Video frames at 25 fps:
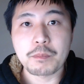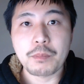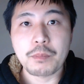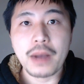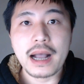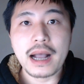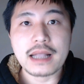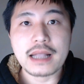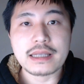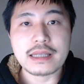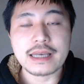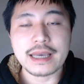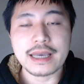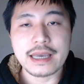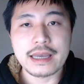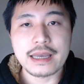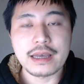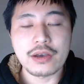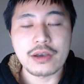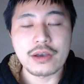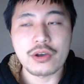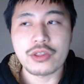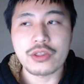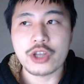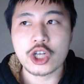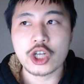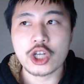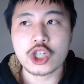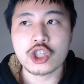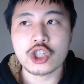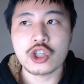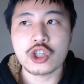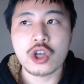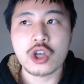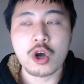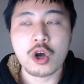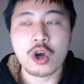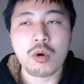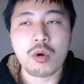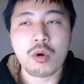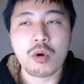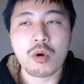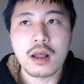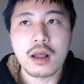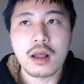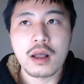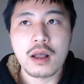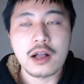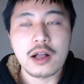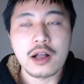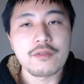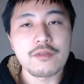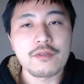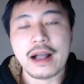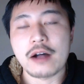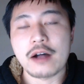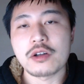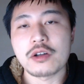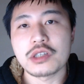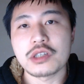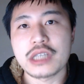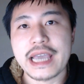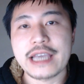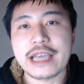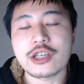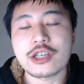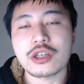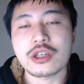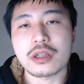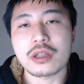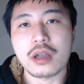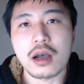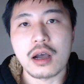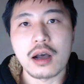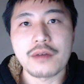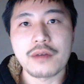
but there's no validation